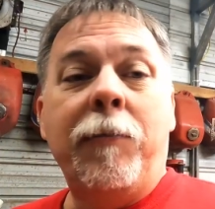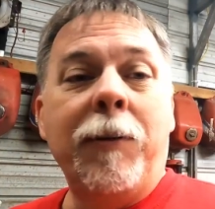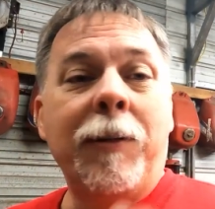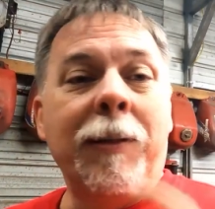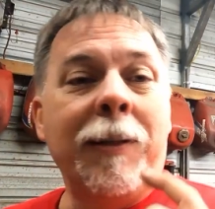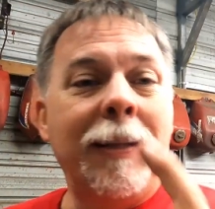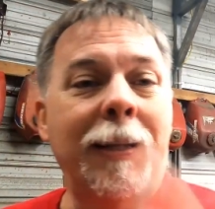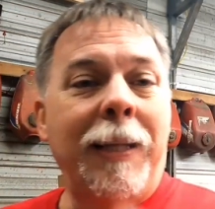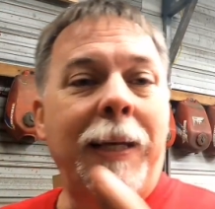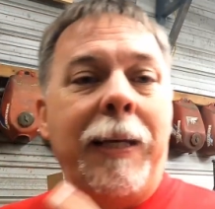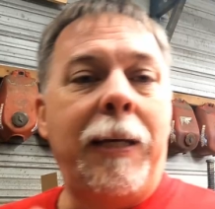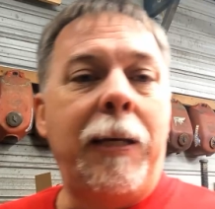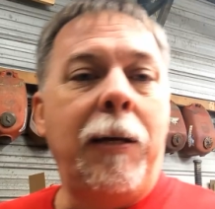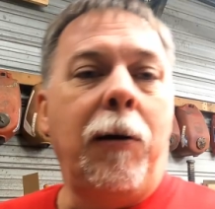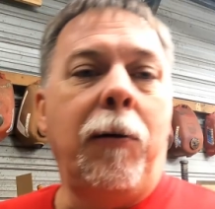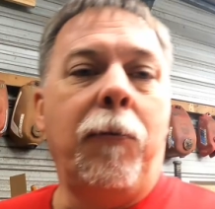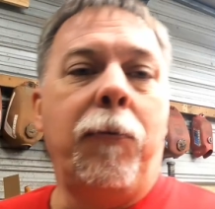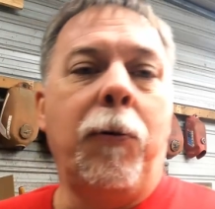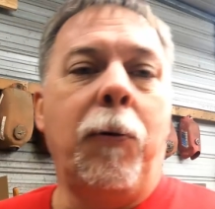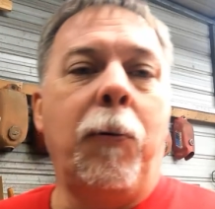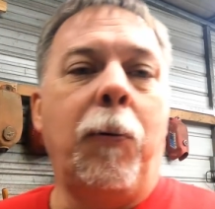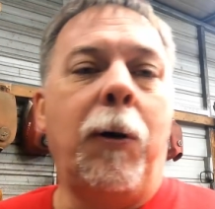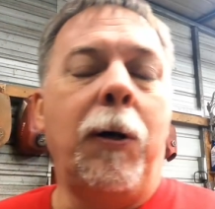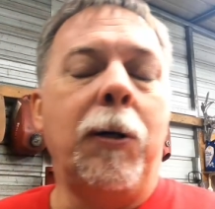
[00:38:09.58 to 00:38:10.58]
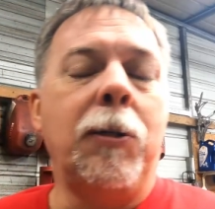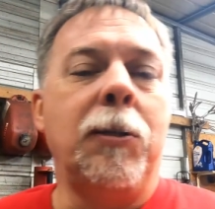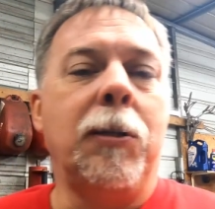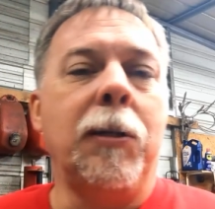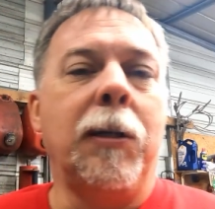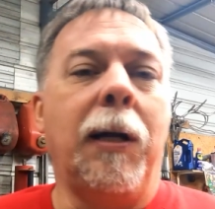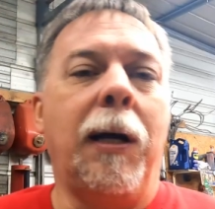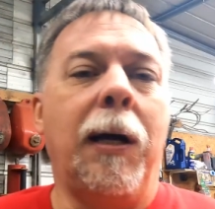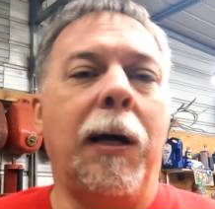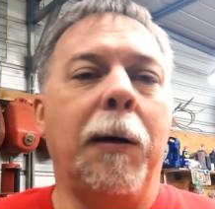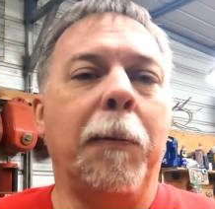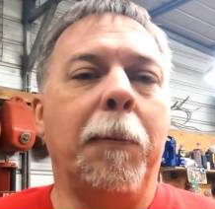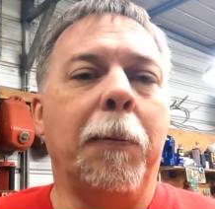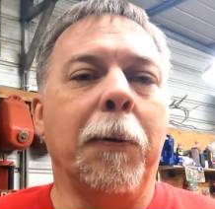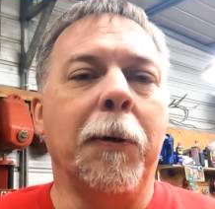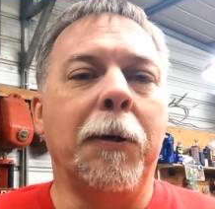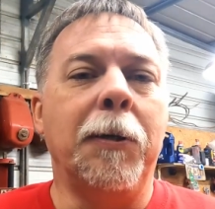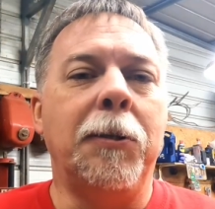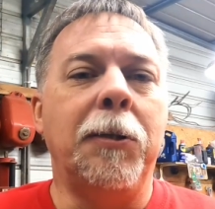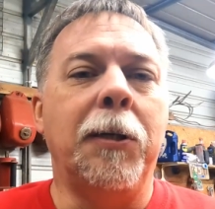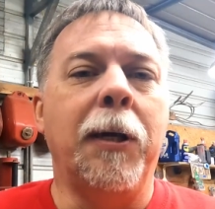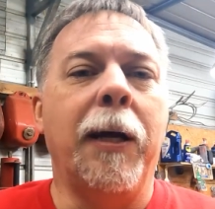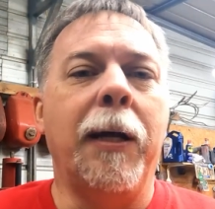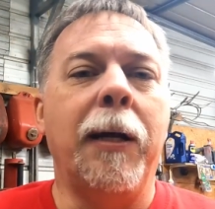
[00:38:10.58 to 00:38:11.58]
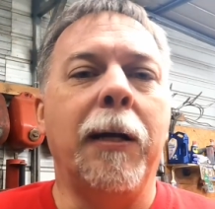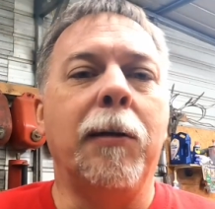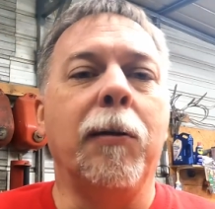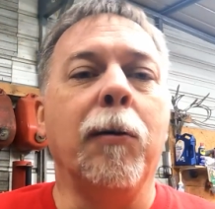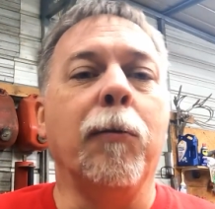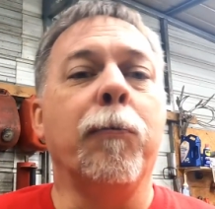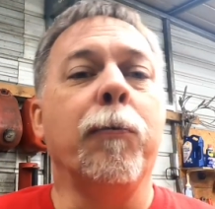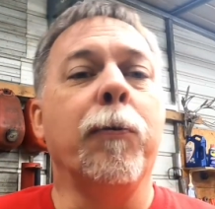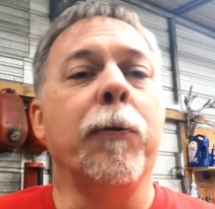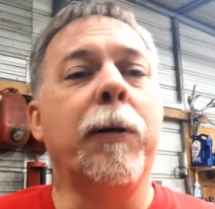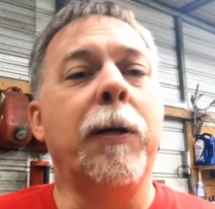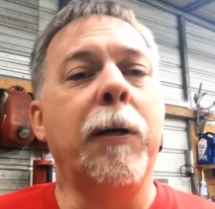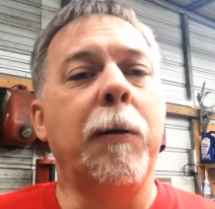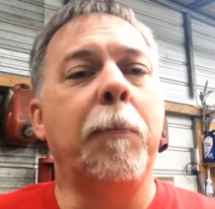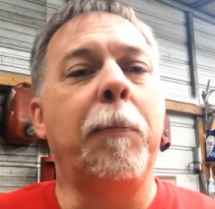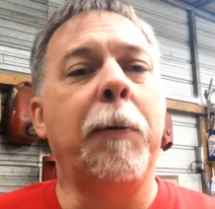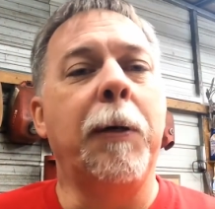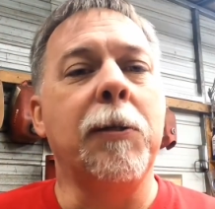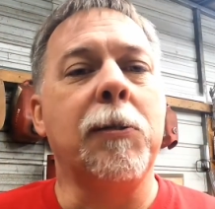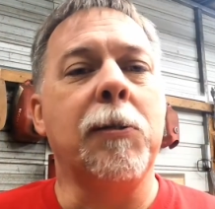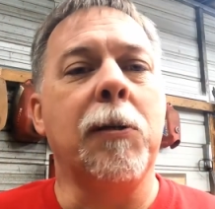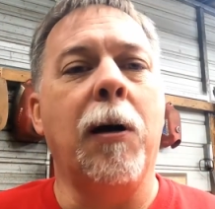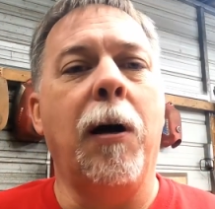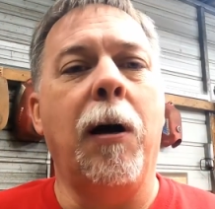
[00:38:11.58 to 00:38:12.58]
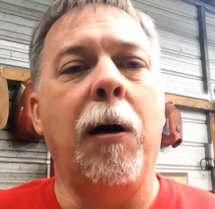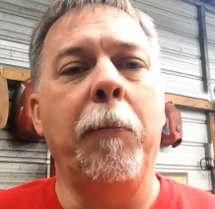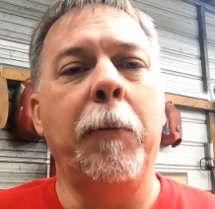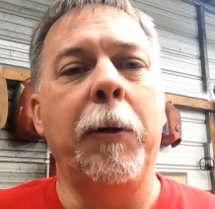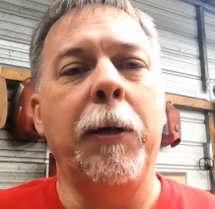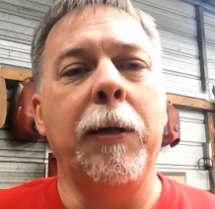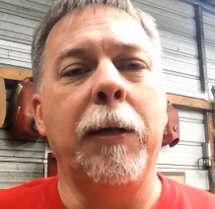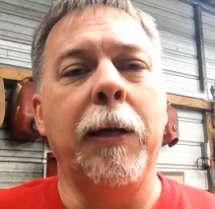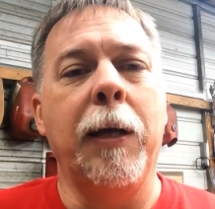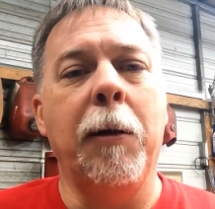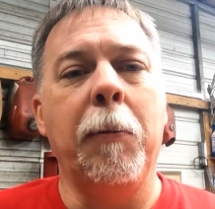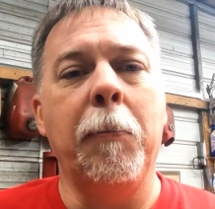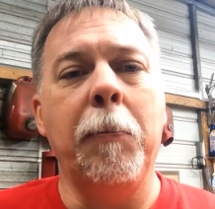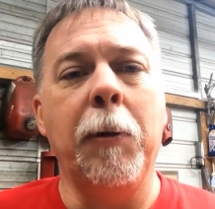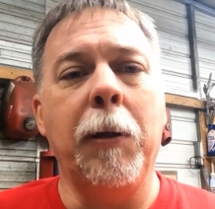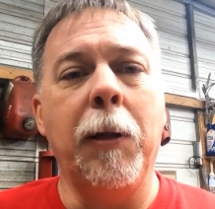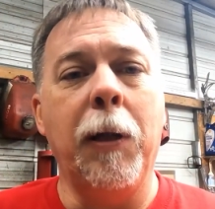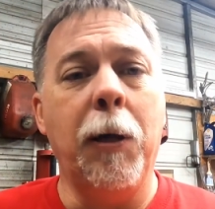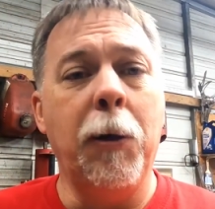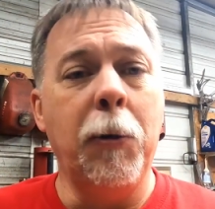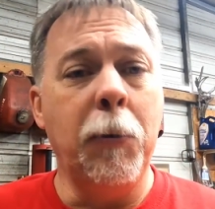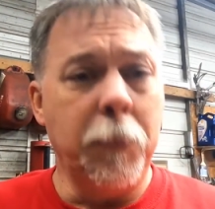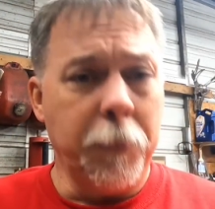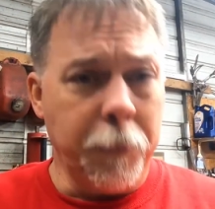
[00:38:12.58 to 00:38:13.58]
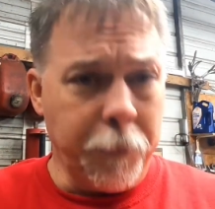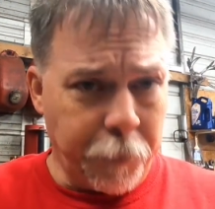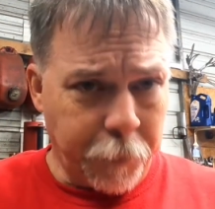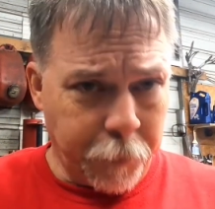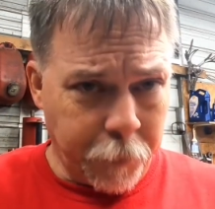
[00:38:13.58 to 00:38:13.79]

Thank y'all for watching. I appreciate it. Don't forget, best comment down below.